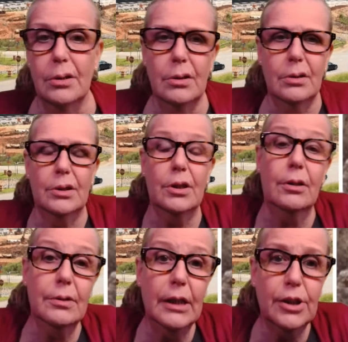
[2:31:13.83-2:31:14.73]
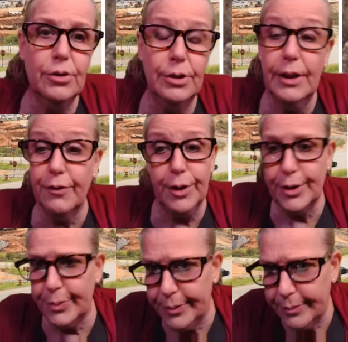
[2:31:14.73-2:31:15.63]
So that's true. It never ends
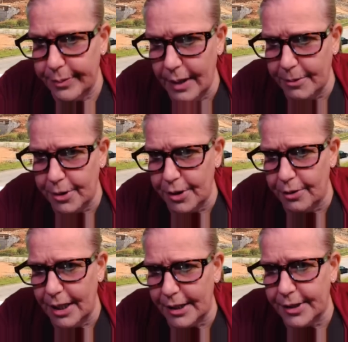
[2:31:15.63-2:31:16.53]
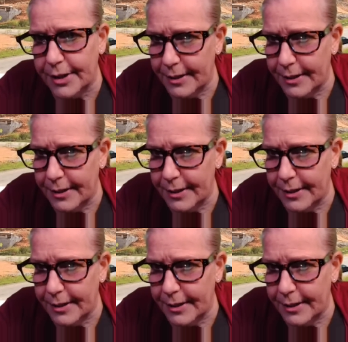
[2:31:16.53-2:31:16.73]
well. You're absolutely correct.